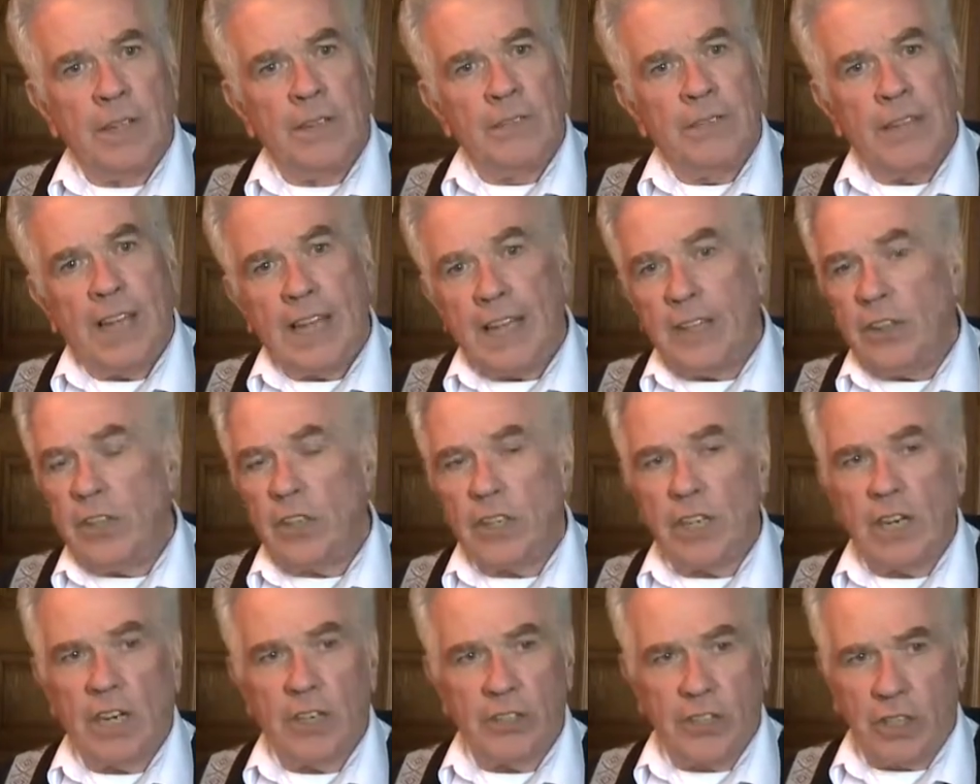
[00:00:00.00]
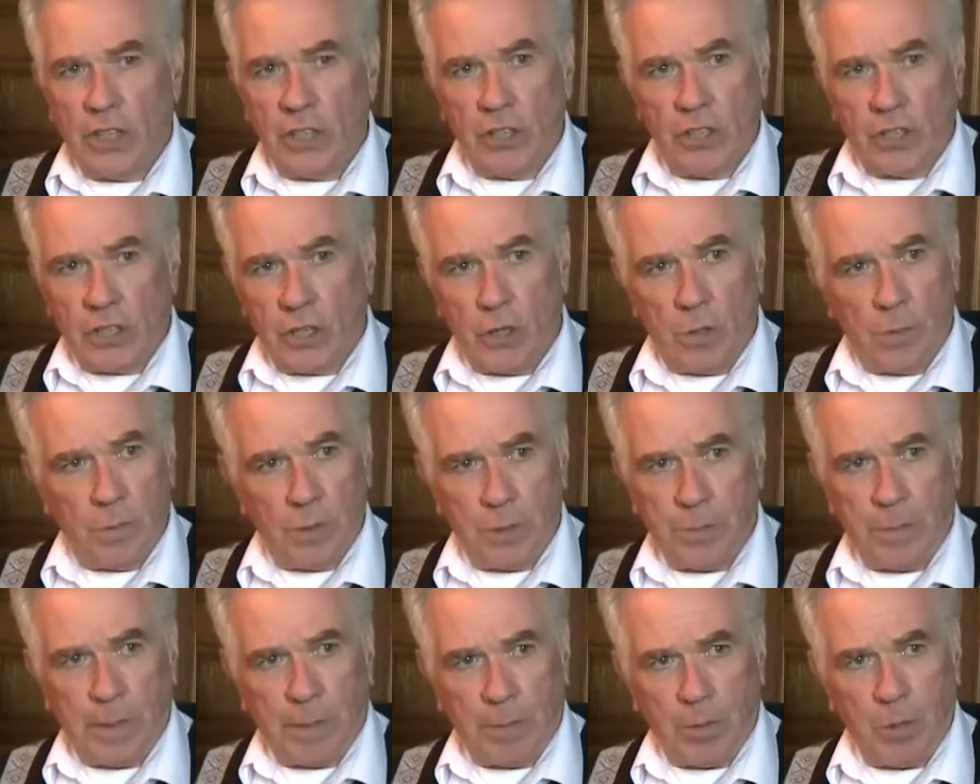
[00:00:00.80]
Then there are the other
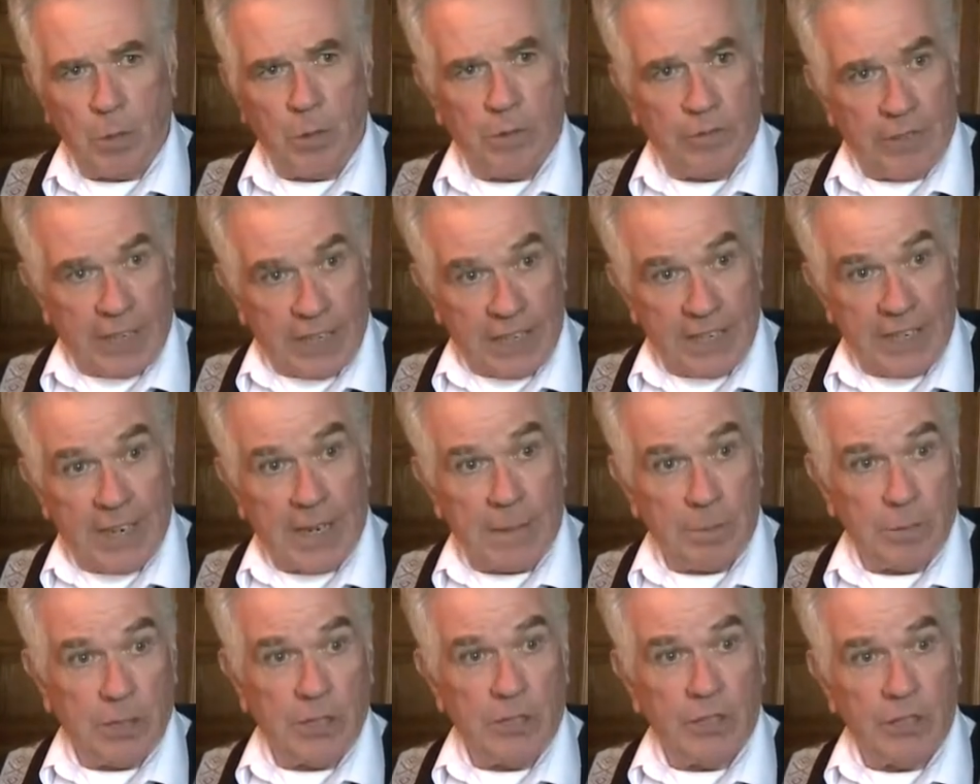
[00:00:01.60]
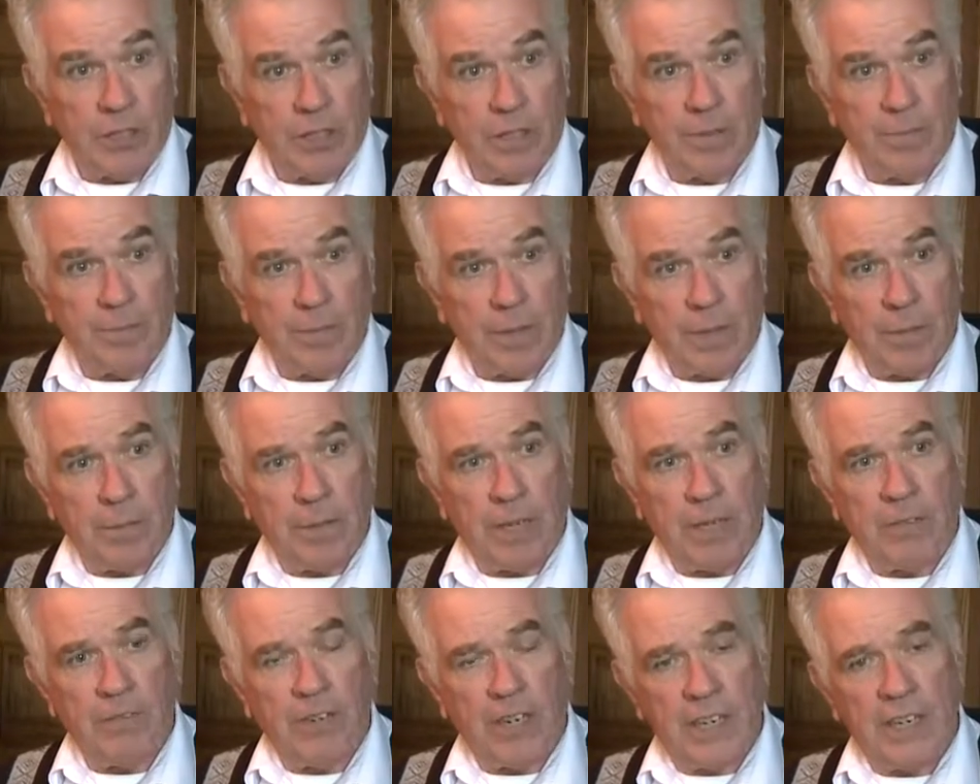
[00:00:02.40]
homeless people who are very damaged.
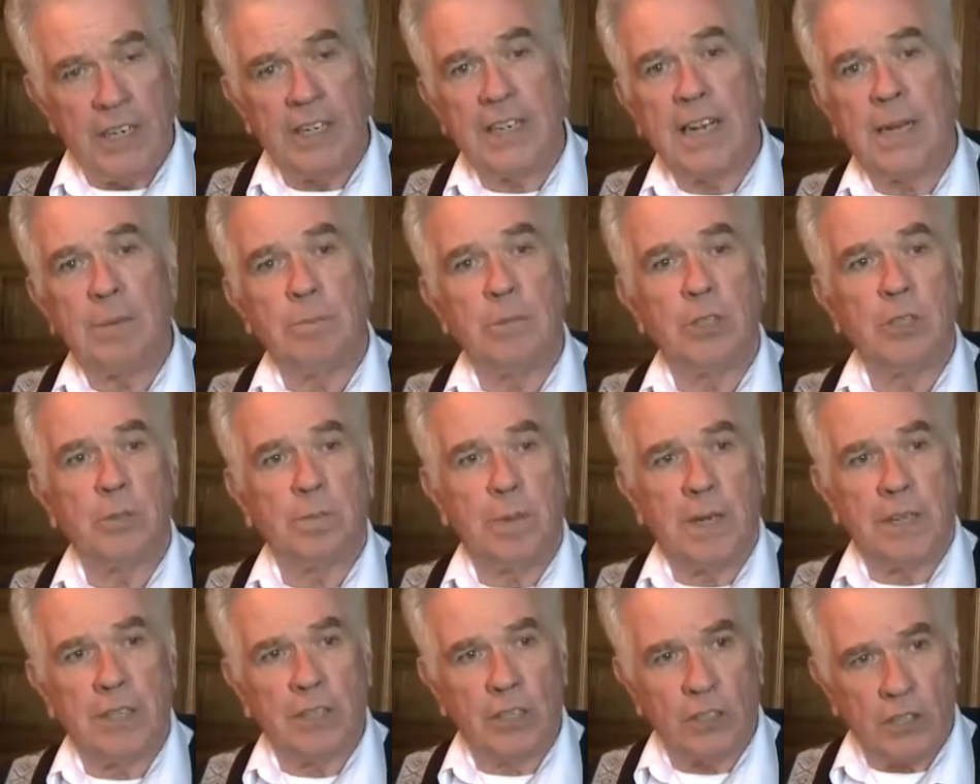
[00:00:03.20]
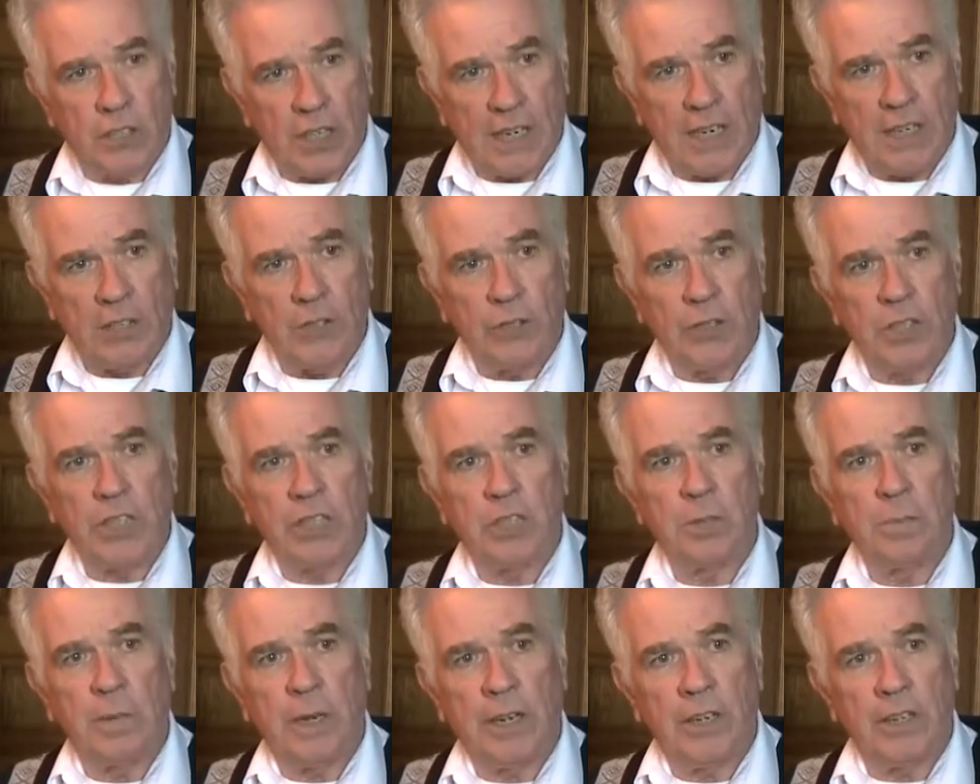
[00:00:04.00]
Very damaged by their childhood
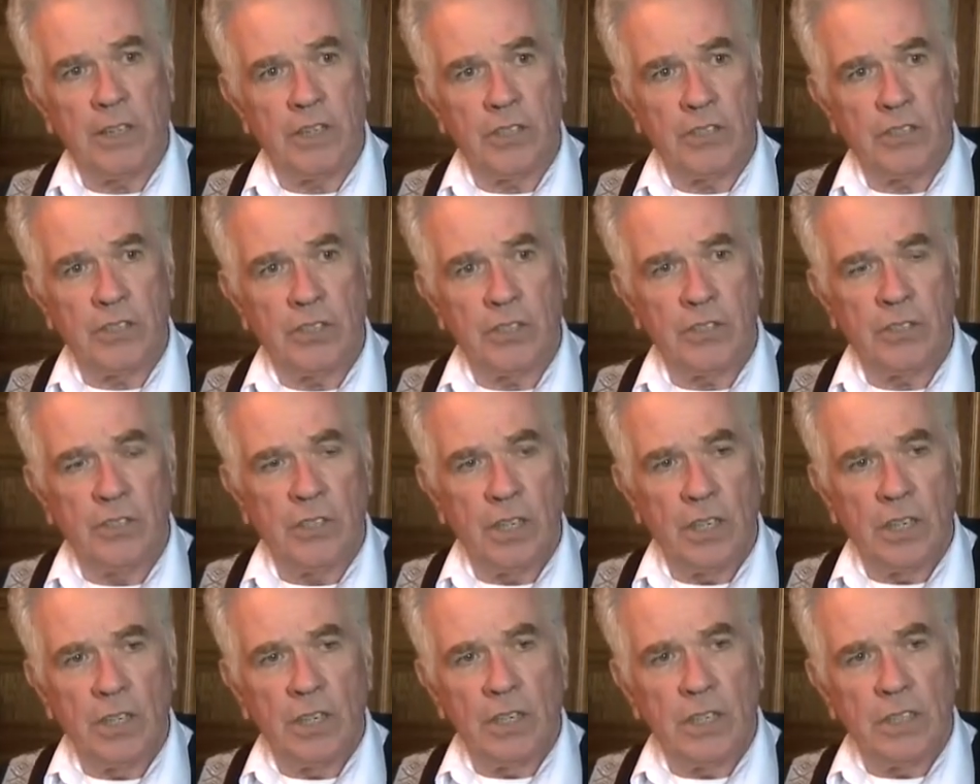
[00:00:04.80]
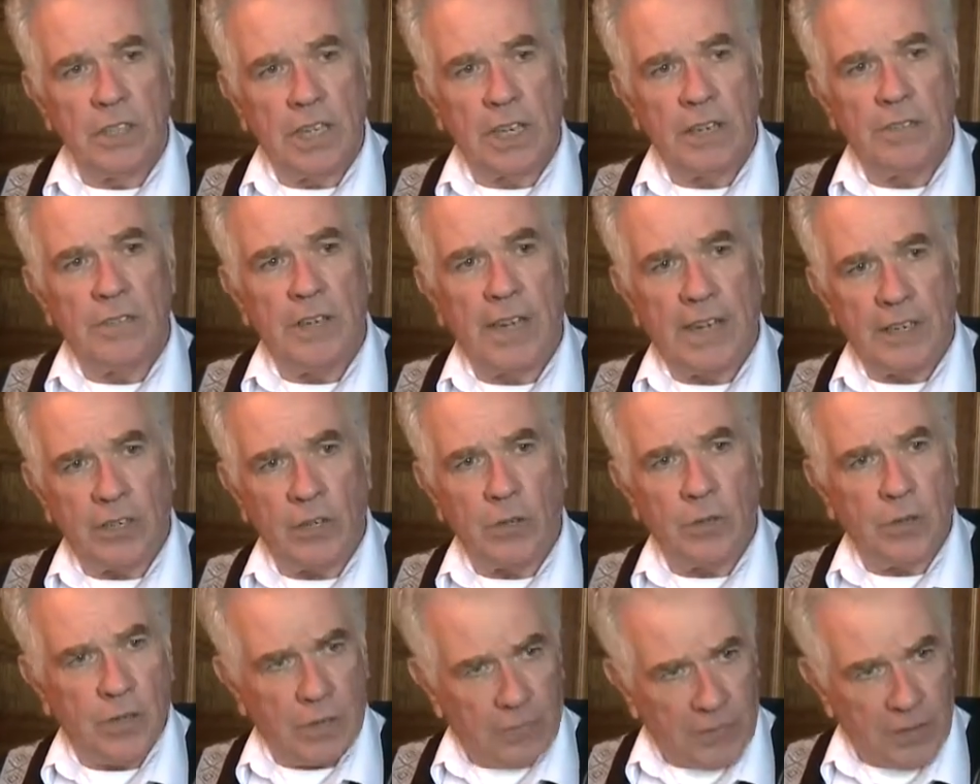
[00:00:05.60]
experiences. They've had
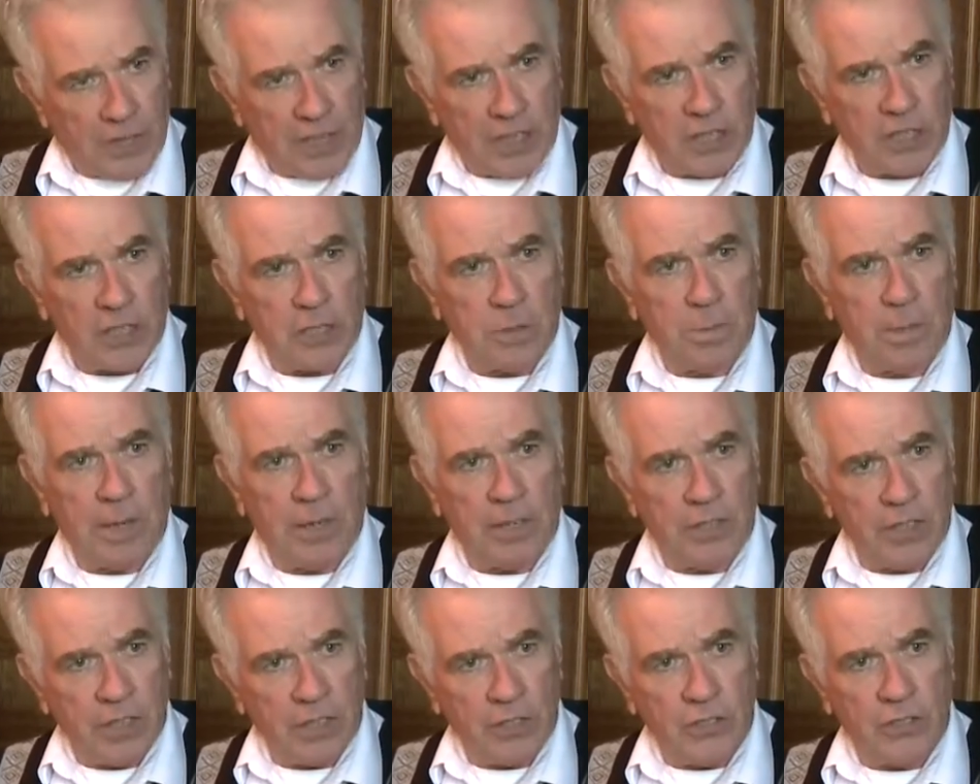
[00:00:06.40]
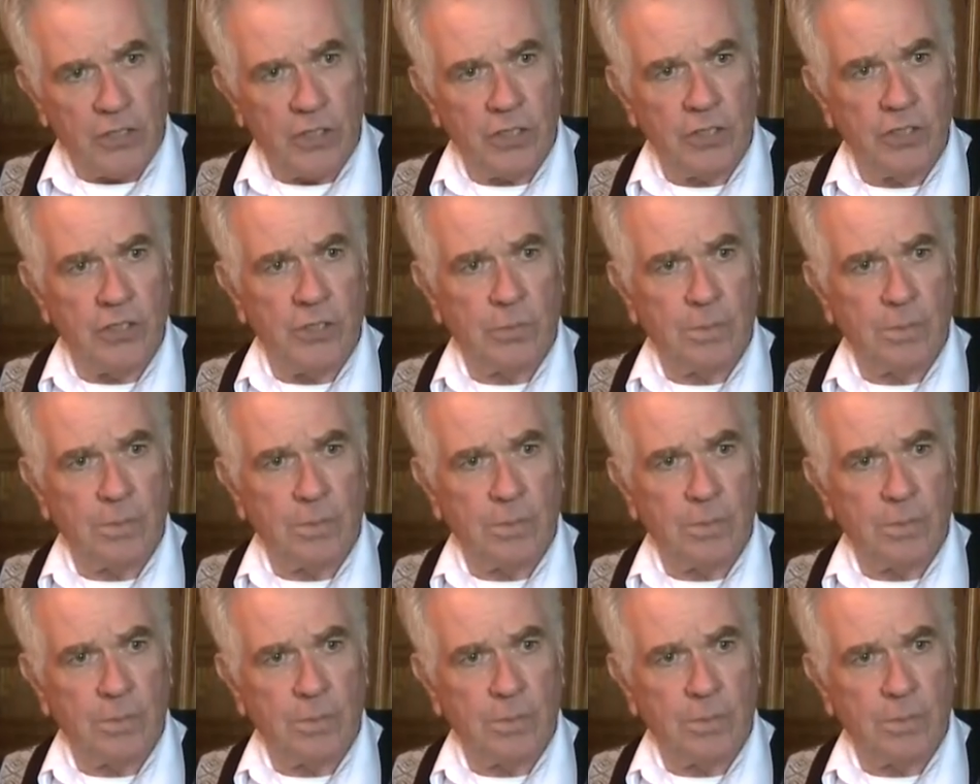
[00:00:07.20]
horrific experiences,